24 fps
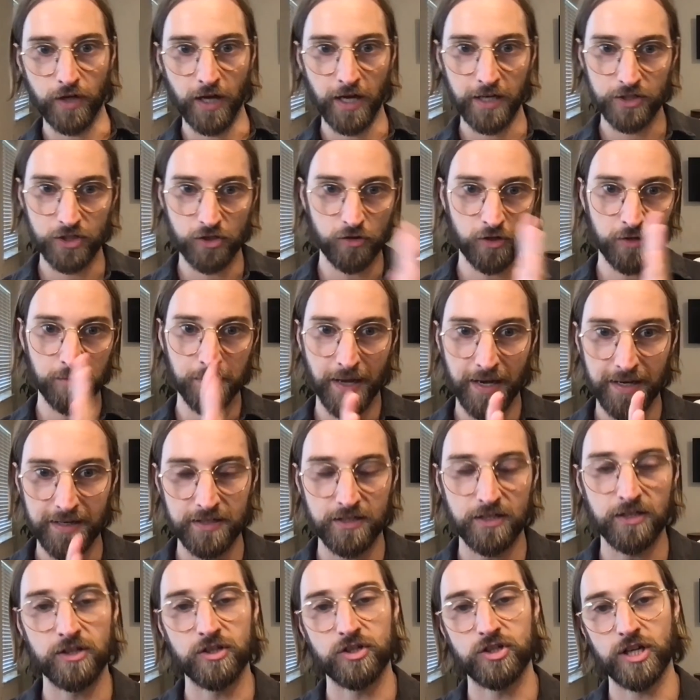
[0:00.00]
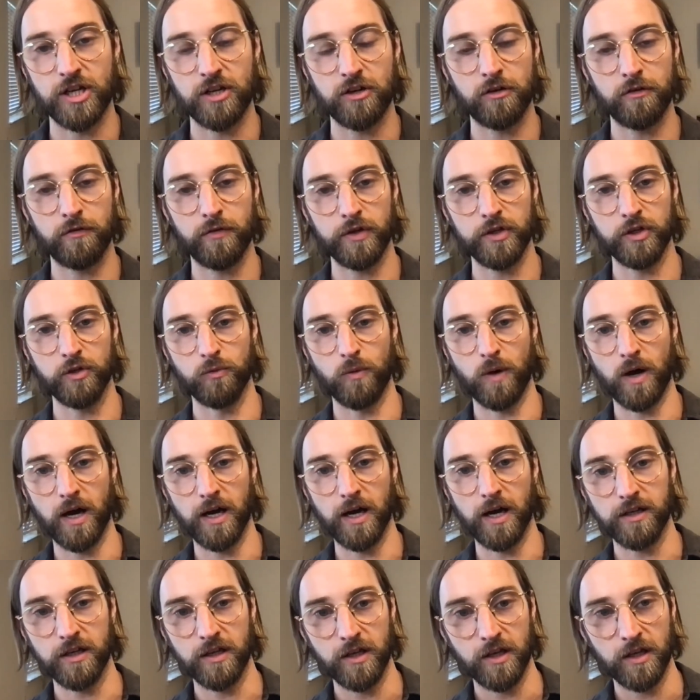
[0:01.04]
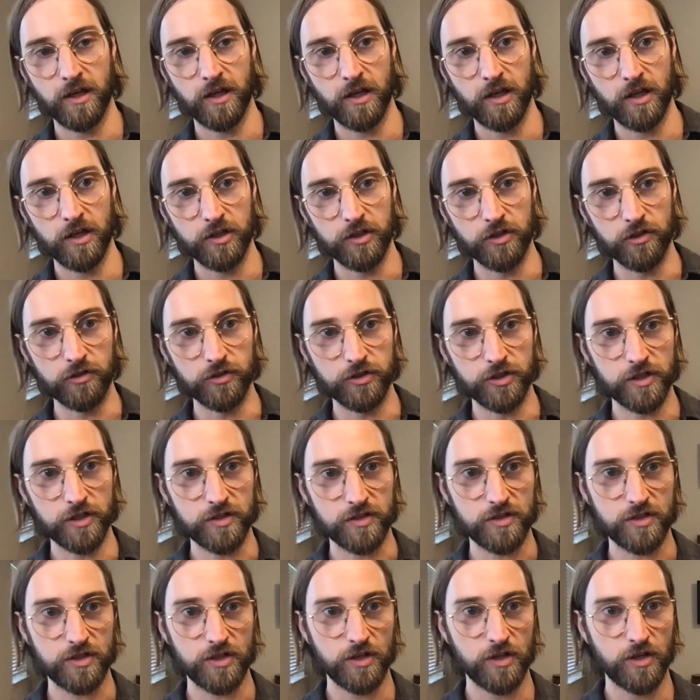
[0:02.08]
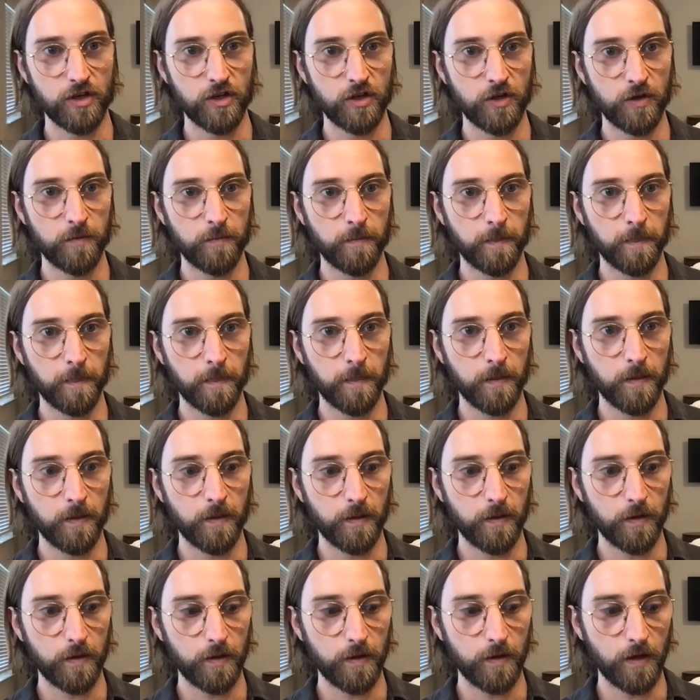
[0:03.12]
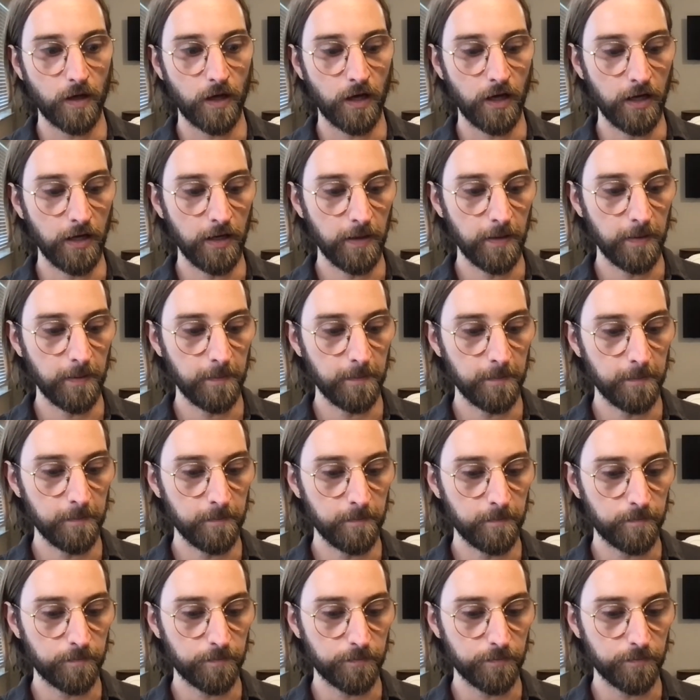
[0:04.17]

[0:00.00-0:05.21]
not tuning back into the channel of what you want, you're just, again,